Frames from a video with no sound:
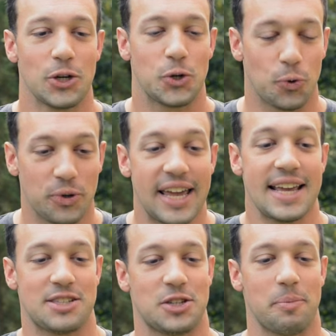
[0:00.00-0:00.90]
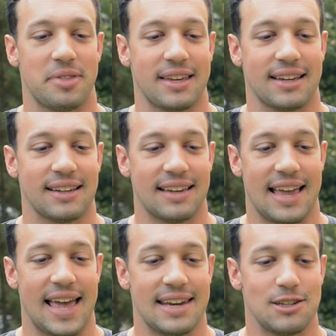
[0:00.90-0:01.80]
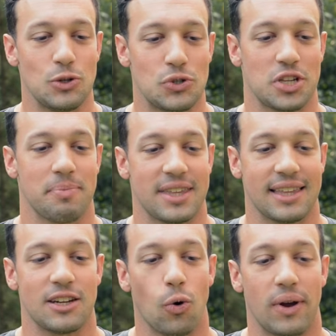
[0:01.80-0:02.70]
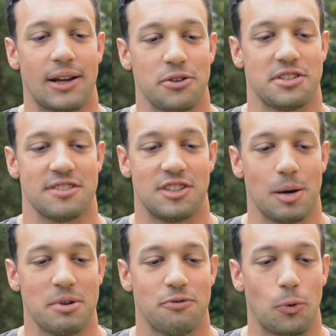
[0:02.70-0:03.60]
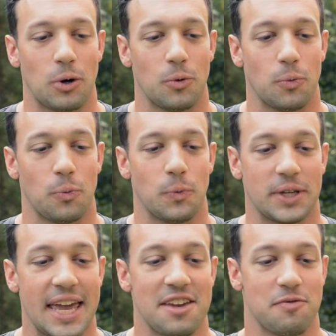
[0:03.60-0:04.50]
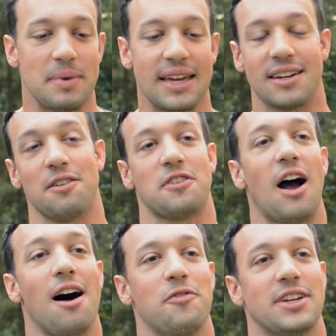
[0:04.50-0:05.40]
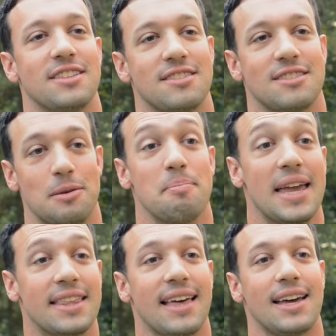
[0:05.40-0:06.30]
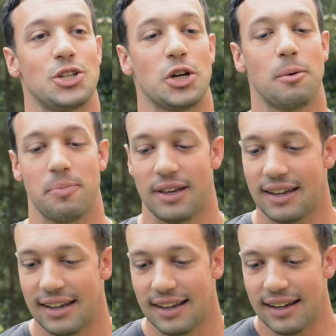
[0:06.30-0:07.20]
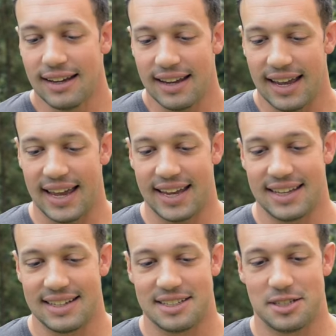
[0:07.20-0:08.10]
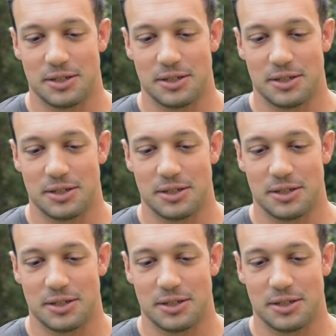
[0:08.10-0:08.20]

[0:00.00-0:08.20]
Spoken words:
create something and do something that no one else has done before gave me enough confidence to make that jump. And,